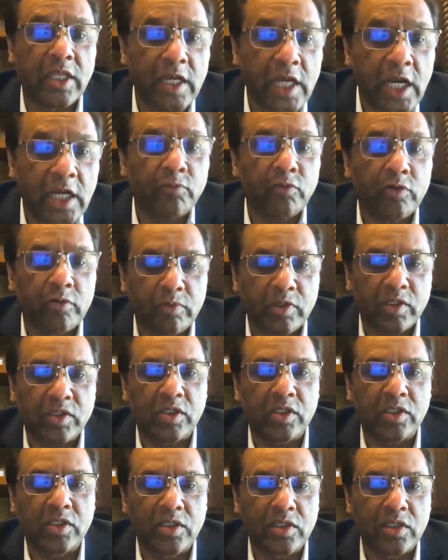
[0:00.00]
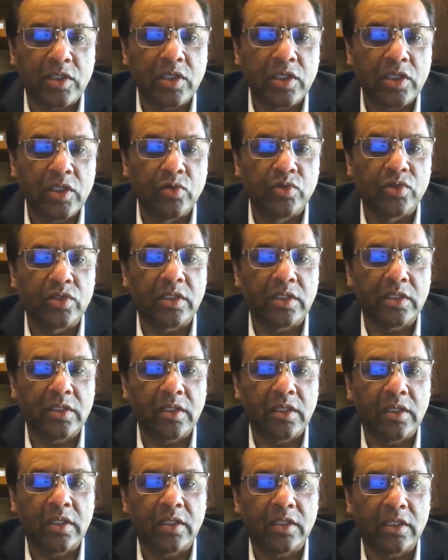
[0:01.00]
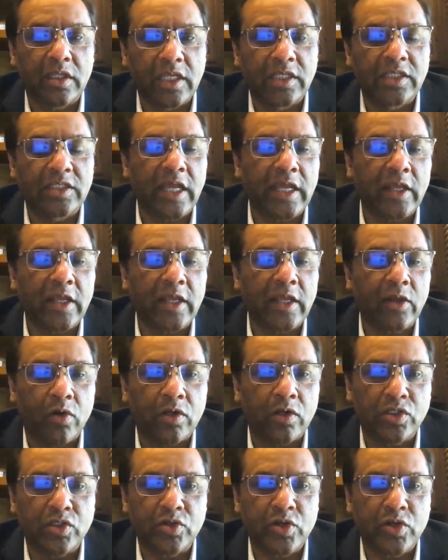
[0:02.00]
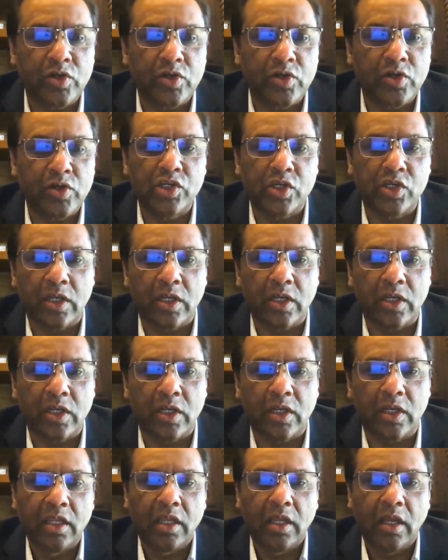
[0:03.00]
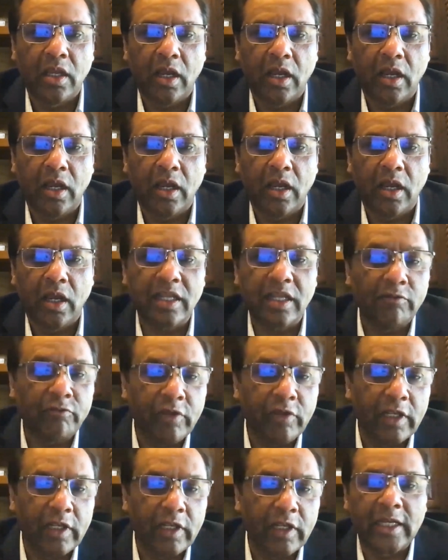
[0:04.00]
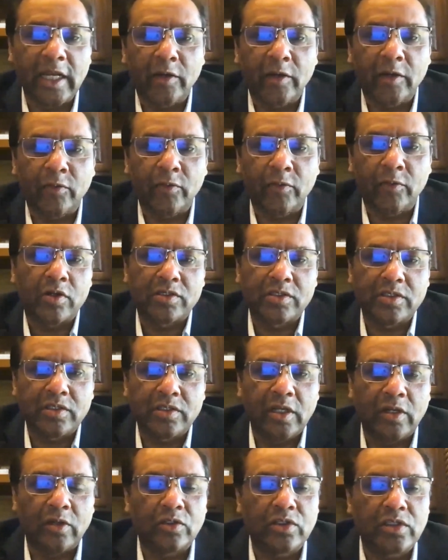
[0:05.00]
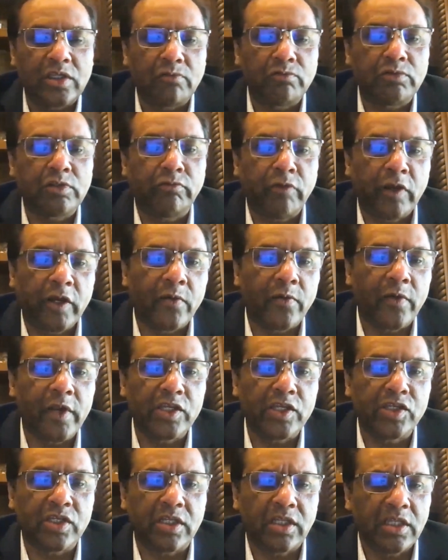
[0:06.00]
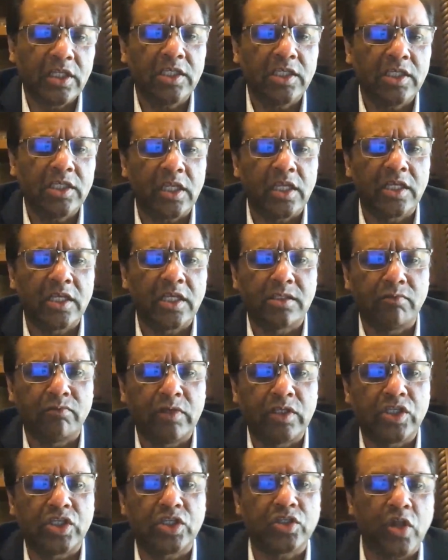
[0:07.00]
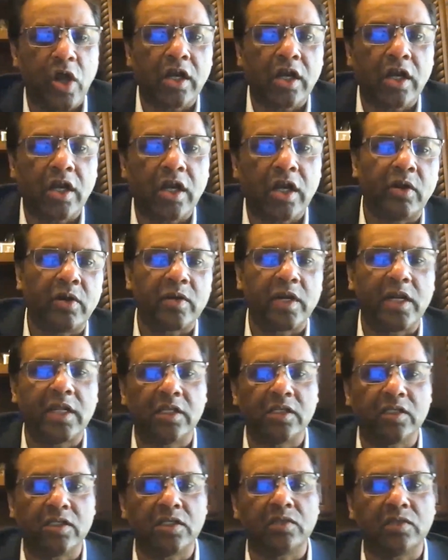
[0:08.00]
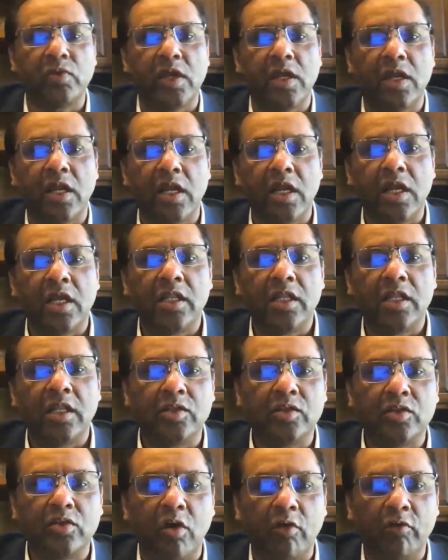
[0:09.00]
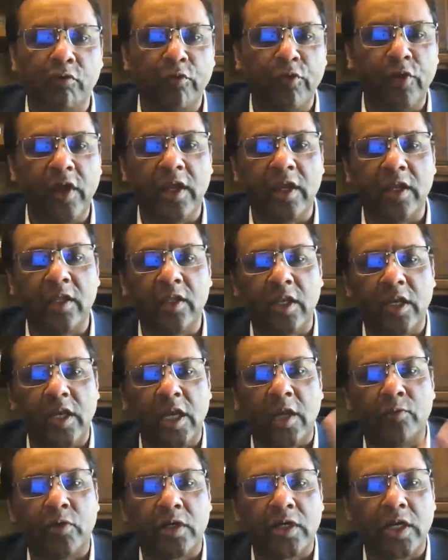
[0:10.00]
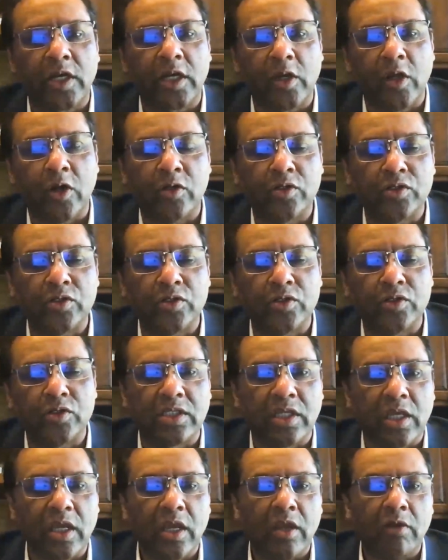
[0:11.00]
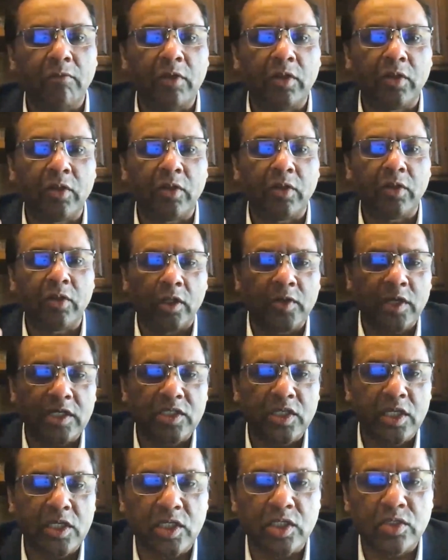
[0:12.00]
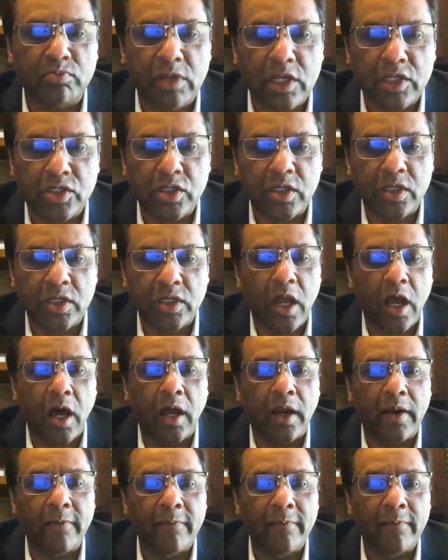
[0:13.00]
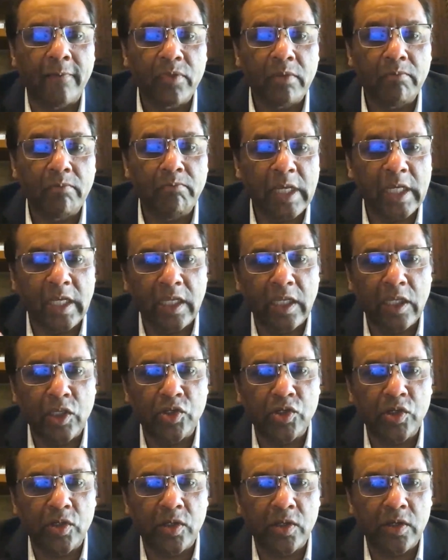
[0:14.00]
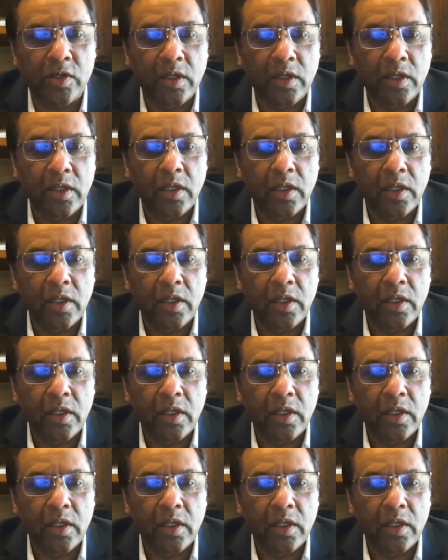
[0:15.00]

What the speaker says: within the network business using things like orchestration, self-healing networks, service federation. These are things that we just talked about, right? This is where the software and the network technologies with all the trends I just mentioned are meeting each other.